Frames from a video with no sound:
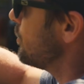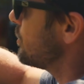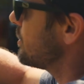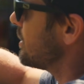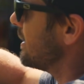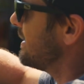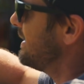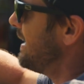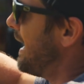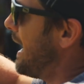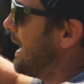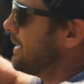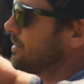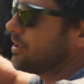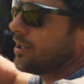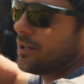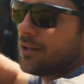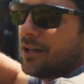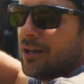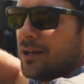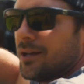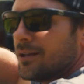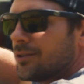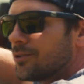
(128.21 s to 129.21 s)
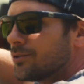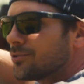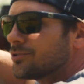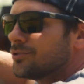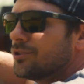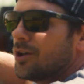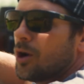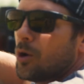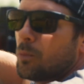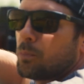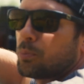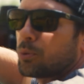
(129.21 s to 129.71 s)
just attach it. There's
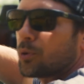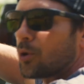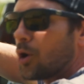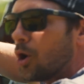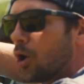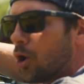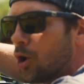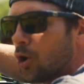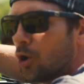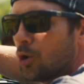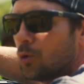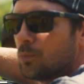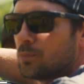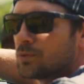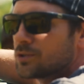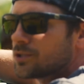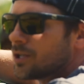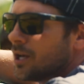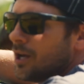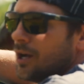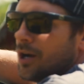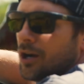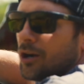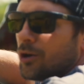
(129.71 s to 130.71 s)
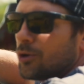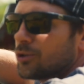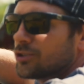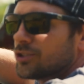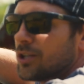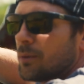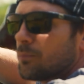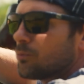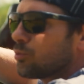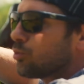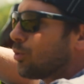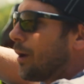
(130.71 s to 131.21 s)
no probes or
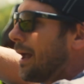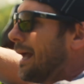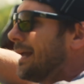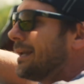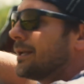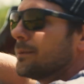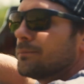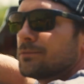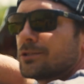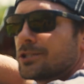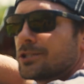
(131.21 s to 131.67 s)
some random